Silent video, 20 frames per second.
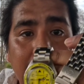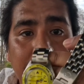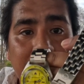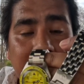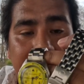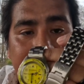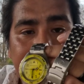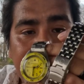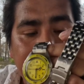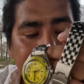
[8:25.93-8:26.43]

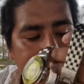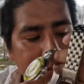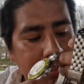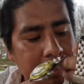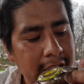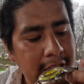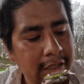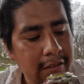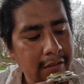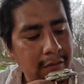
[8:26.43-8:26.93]
It
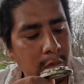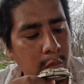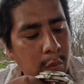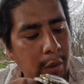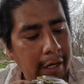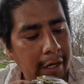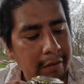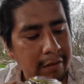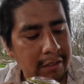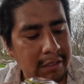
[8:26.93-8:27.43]
definitely
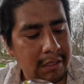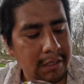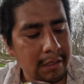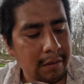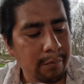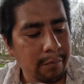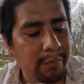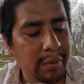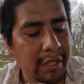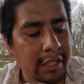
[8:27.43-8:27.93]
wears
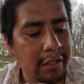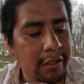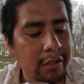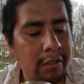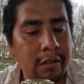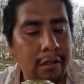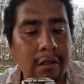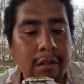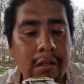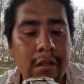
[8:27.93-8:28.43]

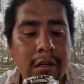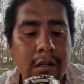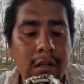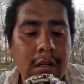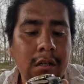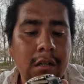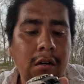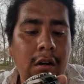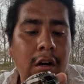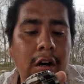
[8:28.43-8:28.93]
bigger
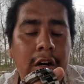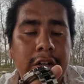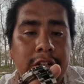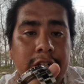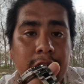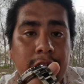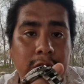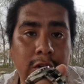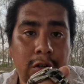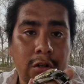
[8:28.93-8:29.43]
on
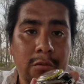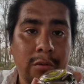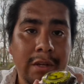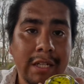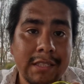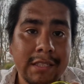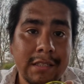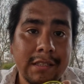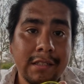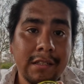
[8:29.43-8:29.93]
your
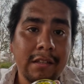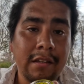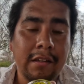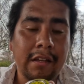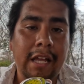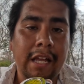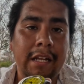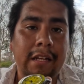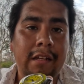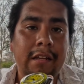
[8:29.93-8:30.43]
wrist
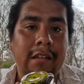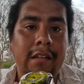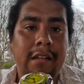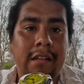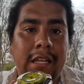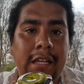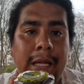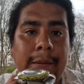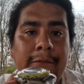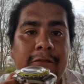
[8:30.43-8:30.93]
than
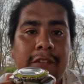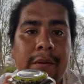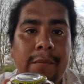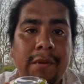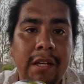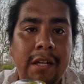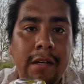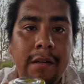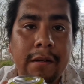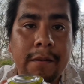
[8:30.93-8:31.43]
the
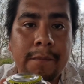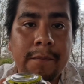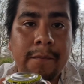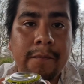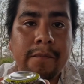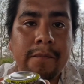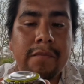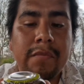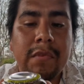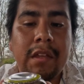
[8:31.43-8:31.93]
Amphibia,
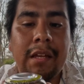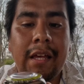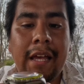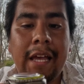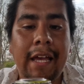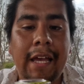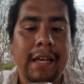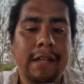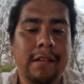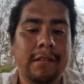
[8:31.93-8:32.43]

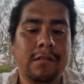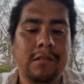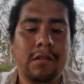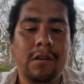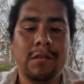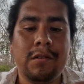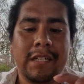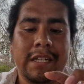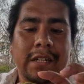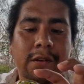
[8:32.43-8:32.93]
and
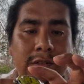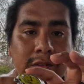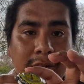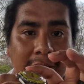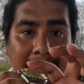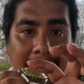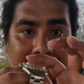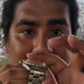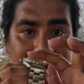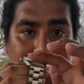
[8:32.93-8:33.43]
it also
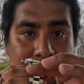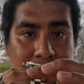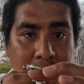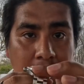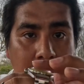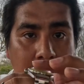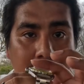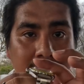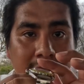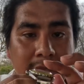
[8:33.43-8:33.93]
has that
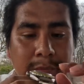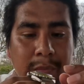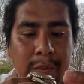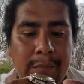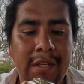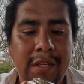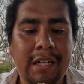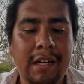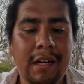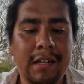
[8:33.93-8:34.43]
domed, but
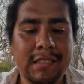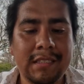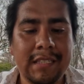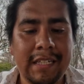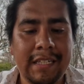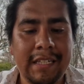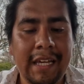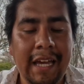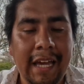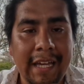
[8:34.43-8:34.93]
because the
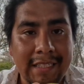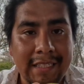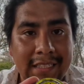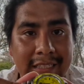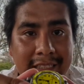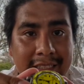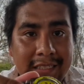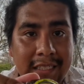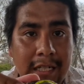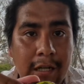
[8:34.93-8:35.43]
case
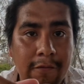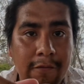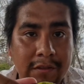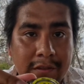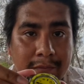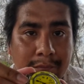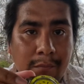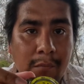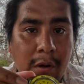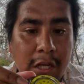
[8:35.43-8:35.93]
itself is
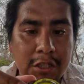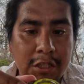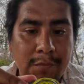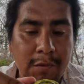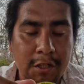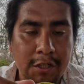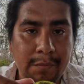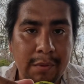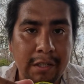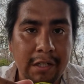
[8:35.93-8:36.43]
much,
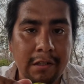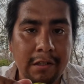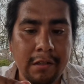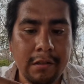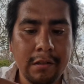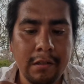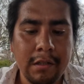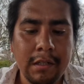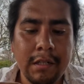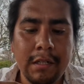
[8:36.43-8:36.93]
much bigger,